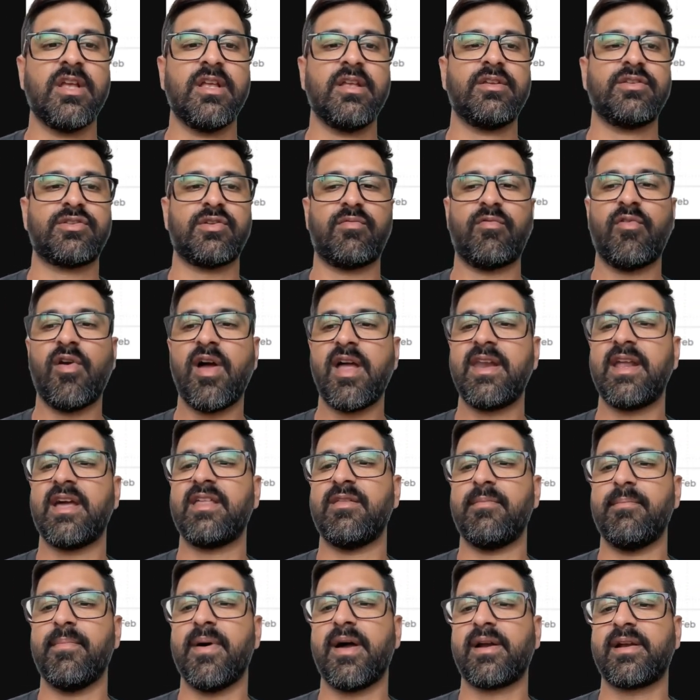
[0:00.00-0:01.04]
So right now
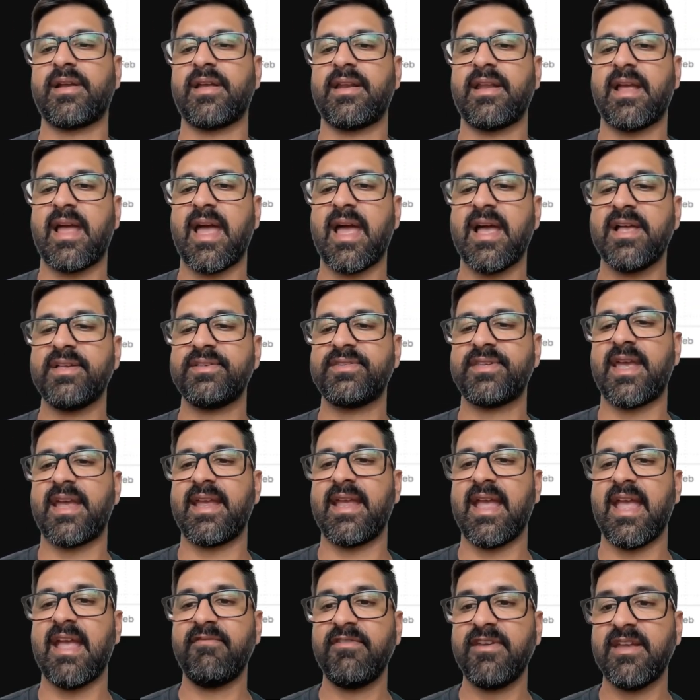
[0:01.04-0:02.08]
the market has a
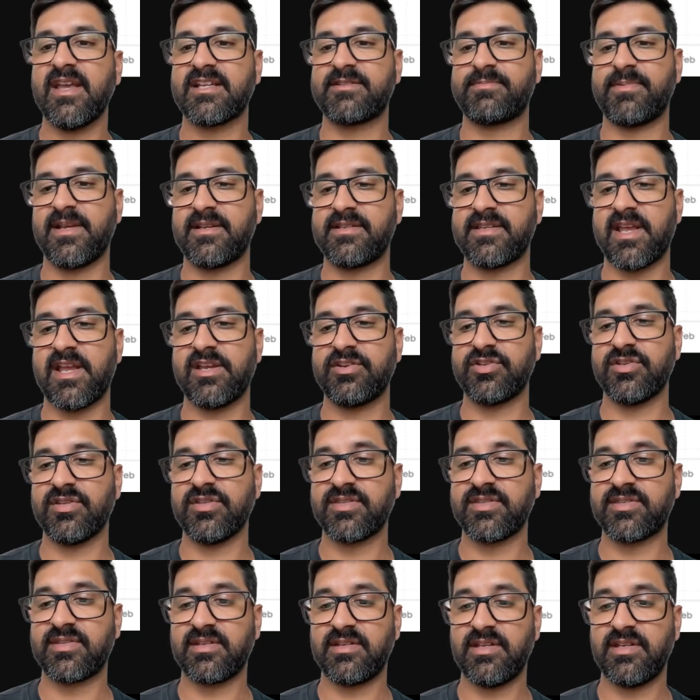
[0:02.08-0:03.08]
heavy expectations.